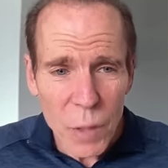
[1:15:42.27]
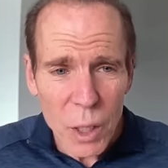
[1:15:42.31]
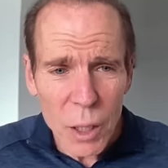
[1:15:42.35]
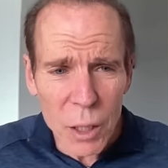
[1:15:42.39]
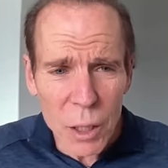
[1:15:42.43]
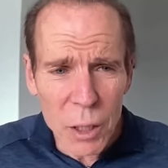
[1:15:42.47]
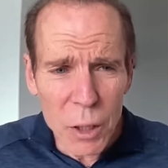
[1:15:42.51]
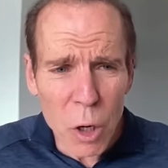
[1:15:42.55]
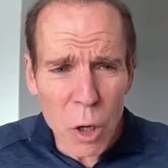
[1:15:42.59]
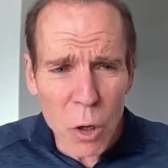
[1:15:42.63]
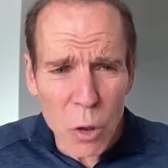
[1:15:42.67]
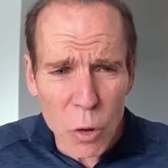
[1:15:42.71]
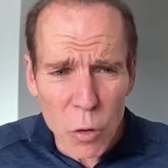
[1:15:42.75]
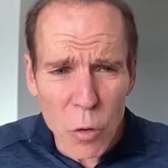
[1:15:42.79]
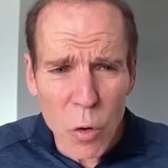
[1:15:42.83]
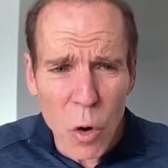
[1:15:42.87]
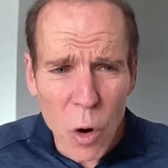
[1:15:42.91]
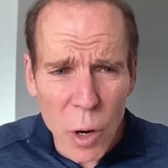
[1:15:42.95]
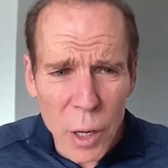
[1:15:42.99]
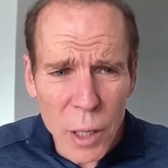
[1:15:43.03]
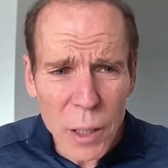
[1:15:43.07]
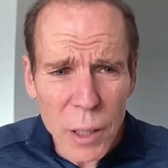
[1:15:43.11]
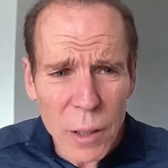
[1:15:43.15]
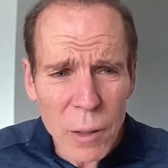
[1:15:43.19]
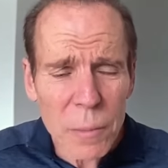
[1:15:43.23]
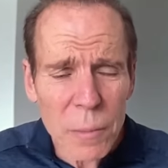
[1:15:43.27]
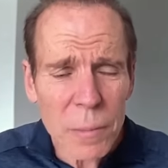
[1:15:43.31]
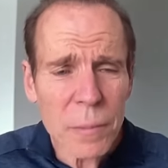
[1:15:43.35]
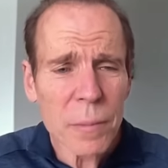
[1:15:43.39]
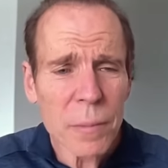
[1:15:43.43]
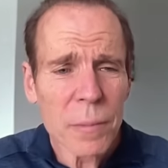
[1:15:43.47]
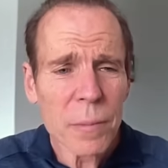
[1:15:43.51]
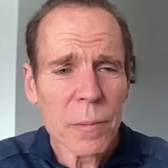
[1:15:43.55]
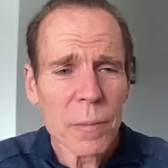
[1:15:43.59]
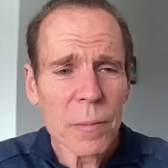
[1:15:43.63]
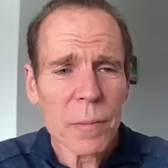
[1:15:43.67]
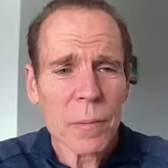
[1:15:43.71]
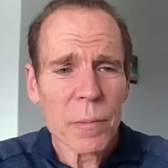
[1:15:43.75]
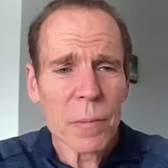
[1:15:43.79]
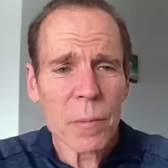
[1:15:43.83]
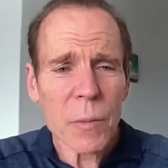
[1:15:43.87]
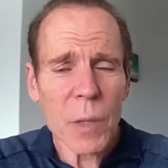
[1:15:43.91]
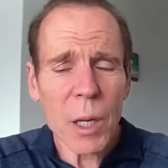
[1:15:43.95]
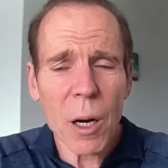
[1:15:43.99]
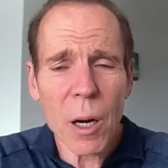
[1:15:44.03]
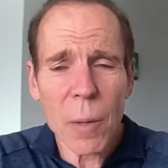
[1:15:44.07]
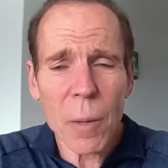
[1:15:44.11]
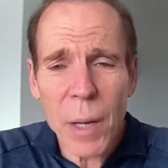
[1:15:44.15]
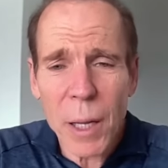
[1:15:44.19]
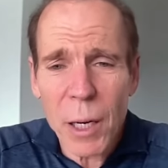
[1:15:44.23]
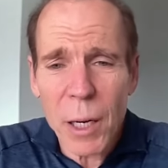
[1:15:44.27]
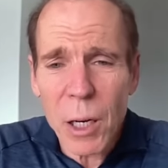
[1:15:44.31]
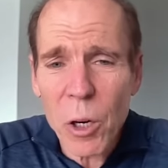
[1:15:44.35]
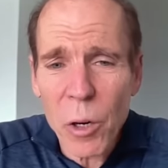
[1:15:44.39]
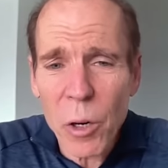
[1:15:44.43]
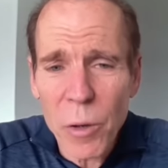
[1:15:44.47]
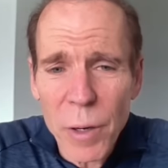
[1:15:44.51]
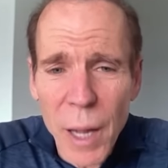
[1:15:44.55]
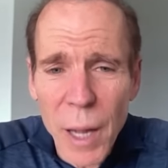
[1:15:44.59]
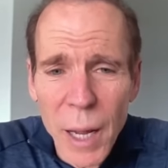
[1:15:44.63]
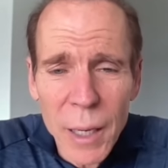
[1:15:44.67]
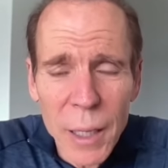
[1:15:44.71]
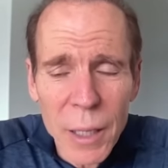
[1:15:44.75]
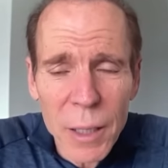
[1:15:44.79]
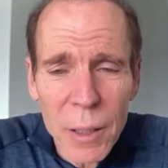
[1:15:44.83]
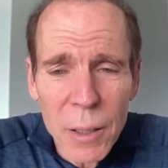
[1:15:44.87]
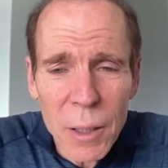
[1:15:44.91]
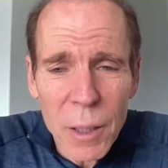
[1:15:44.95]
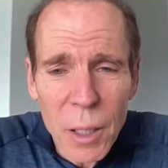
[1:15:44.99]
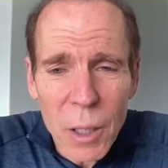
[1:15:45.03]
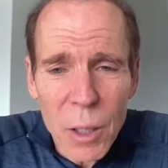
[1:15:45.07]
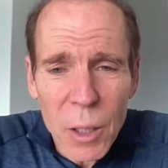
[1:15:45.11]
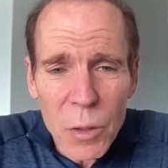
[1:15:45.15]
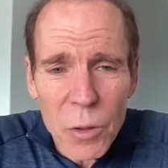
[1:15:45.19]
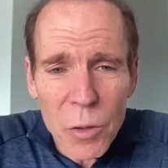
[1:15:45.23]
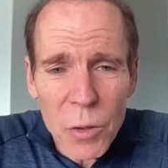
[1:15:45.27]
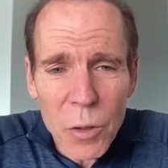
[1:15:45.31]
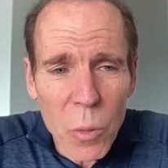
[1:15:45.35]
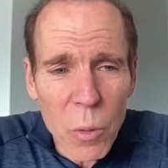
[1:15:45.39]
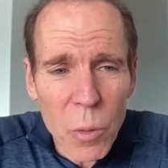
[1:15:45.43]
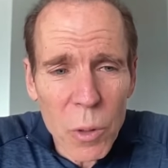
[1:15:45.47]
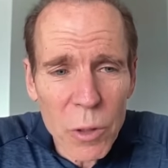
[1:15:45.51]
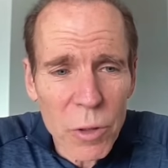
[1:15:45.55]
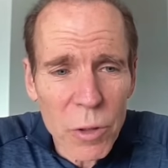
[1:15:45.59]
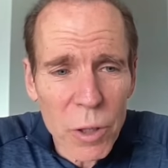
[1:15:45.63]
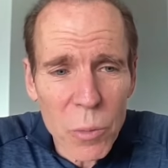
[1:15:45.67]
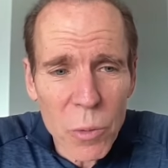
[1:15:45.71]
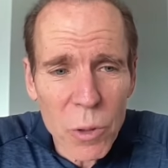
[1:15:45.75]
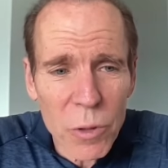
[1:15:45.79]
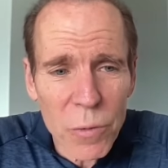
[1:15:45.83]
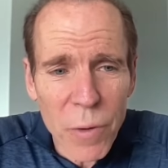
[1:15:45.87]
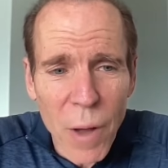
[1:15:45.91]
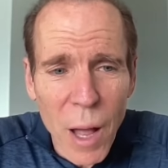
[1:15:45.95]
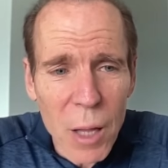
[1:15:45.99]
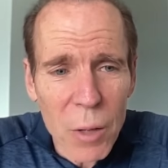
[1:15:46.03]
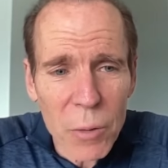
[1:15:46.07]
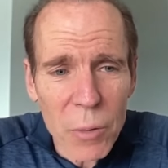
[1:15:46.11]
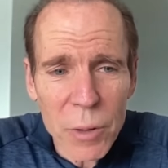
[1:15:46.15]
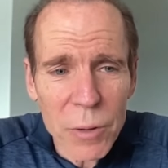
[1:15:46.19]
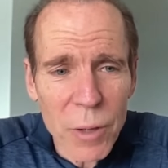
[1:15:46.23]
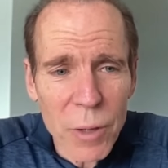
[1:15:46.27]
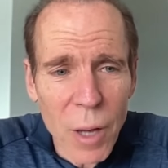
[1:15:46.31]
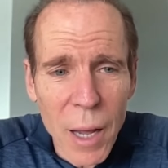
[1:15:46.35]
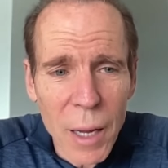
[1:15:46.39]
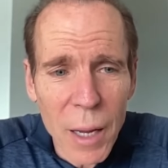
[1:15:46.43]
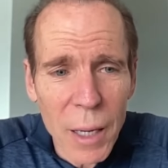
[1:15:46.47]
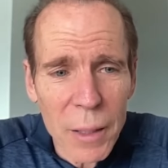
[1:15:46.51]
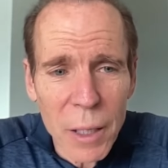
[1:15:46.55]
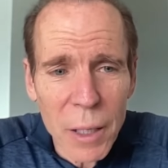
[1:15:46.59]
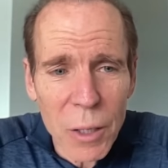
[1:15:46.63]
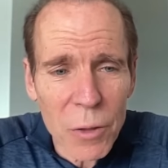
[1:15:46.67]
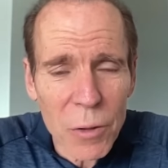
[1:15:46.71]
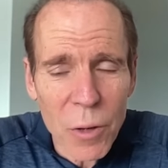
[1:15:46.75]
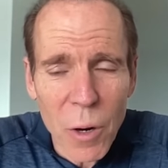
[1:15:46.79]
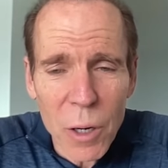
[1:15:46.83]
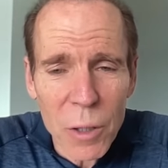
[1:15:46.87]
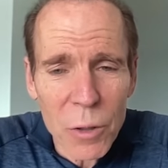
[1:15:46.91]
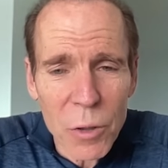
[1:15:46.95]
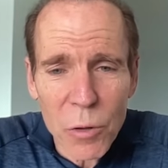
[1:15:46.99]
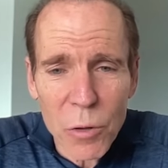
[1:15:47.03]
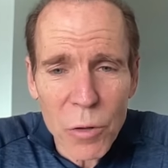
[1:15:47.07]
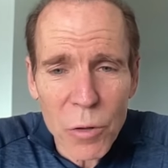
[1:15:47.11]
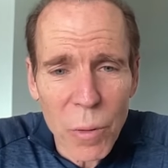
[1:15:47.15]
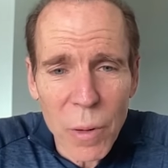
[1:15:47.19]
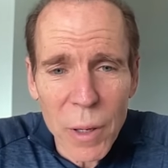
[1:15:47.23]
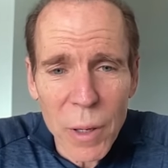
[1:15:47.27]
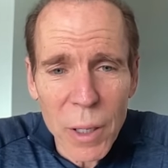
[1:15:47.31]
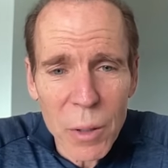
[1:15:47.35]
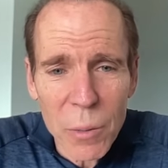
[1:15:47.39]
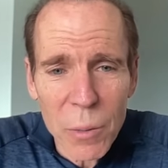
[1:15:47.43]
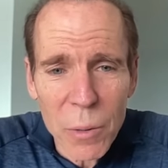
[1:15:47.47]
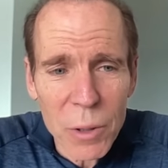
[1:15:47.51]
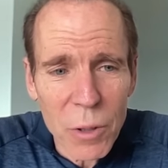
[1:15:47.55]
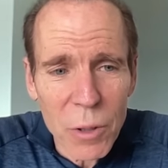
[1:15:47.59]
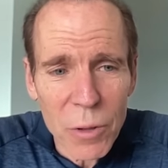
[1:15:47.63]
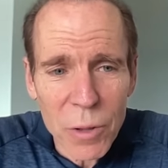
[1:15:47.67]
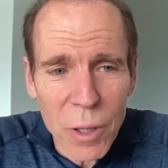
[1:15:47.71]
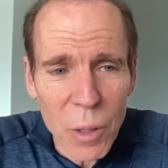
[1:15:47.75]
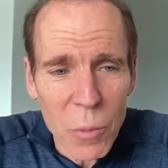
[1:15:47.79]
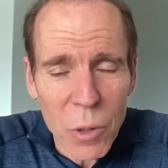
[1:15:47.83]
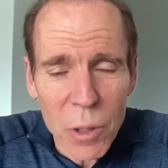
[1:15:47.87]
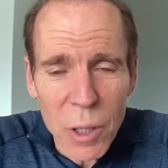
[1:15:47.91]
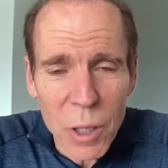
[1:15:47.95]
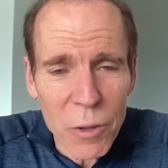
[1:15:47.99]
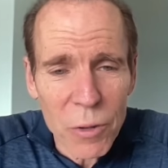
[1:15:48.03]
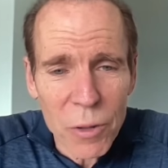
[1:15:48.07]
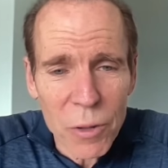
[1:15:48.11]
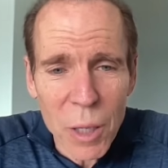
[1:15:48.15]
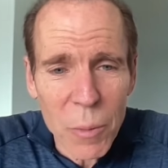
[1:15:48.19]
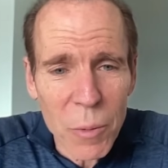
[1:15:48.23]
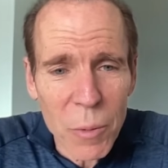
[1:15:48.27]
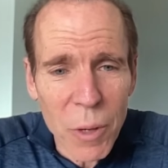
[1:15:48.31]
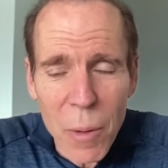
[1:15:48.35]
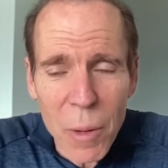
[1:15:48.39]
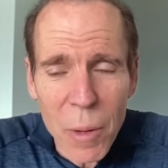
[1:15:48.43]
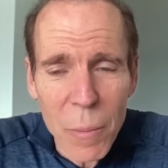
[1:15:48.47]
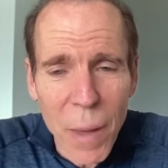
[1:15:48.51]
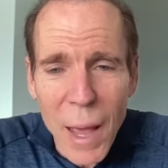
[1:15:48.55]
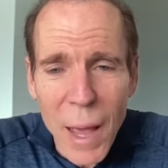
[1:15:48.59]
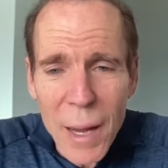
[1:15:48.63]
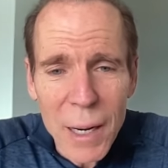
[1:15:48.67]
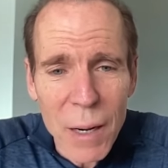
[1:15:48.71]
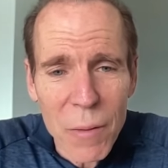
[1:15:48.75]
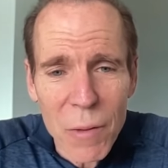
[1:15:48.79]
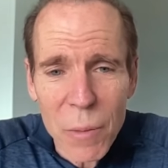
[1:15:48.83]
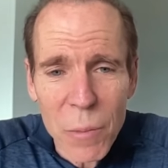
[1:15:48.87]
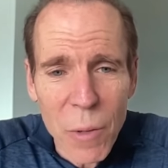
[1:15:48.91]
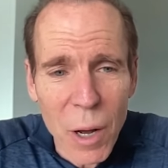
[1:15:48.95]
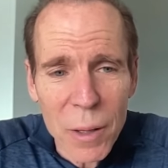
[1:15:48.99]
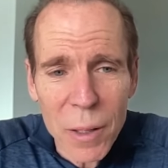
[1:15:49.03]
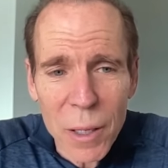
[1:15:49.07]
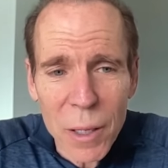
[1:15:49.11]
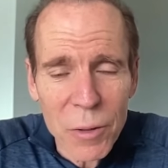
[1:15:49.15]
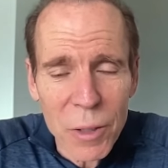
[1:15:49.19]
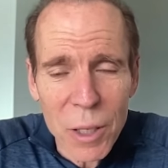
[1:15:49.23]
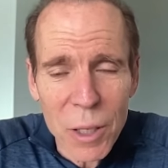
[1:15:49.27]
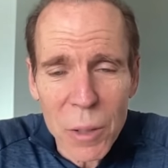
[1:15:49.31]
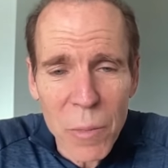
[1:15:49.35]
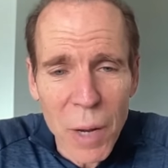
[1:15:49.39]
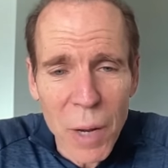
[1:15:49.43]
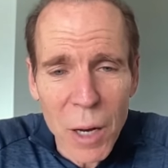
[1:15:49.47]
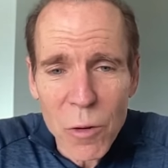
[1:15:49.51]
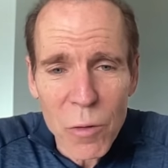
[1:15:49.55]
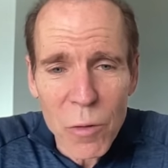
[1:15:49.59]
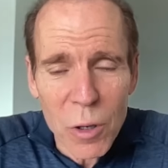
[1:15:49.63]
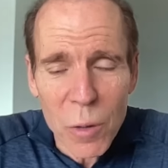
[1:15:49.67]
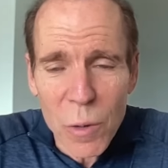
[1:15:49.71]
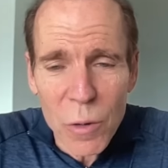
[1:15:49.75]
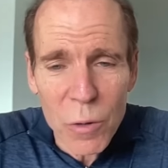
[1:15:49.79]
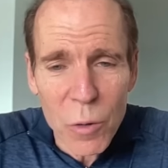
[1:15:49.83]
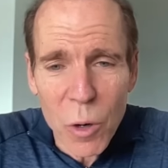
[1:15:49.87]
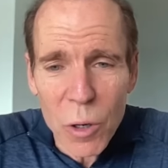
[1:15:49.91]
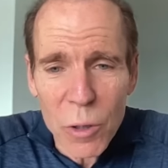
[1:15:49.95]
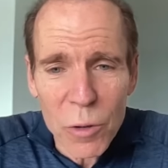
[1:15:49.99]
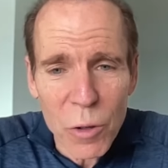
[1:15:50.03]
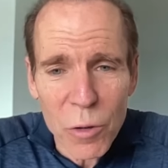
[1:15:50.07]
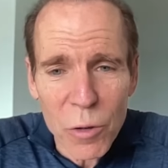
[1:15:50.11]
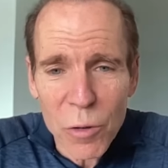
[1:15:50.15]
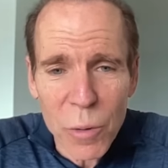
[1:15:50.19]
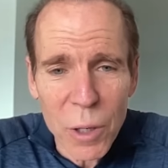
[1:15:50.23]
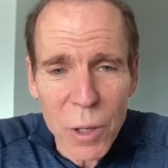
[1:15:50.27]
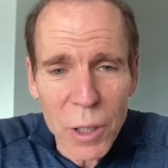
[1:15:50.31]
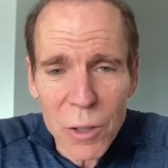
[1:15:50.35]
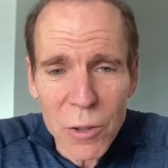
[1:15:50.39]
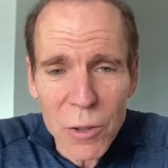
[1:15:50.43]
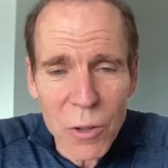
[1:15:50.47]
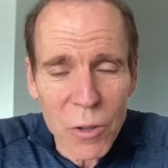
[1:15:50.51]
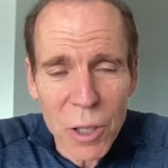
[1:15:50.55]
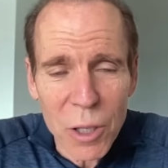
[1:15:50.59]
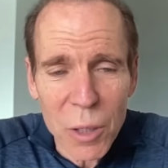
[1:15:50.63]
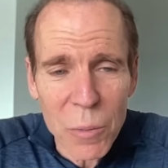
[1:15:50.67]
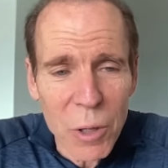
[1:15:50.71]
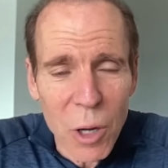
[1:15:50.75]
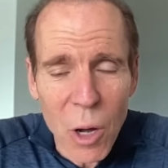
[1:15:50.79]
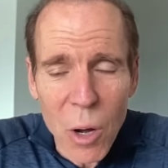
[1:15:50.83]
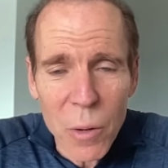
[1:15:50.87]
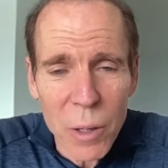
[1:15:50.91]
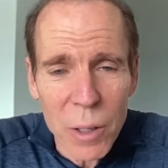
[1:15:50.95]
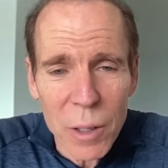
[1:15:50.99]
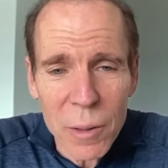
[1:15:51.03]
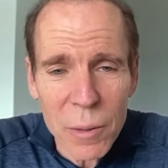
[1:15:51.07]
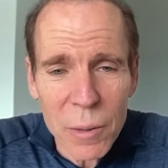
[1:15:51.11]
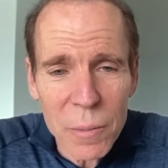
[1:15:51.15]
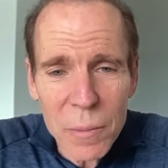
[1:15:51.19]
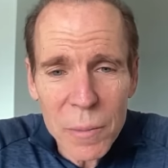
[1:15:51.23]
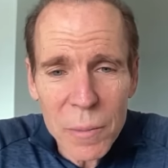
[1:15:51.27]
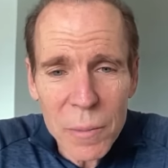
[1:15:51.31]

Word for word: in her groin um, and in her neck. So when she was following the diet and they started to shrink, we just said, well, let's keep coming back every month. Let's keep measuring them. As long as they're shrinking, just keep going.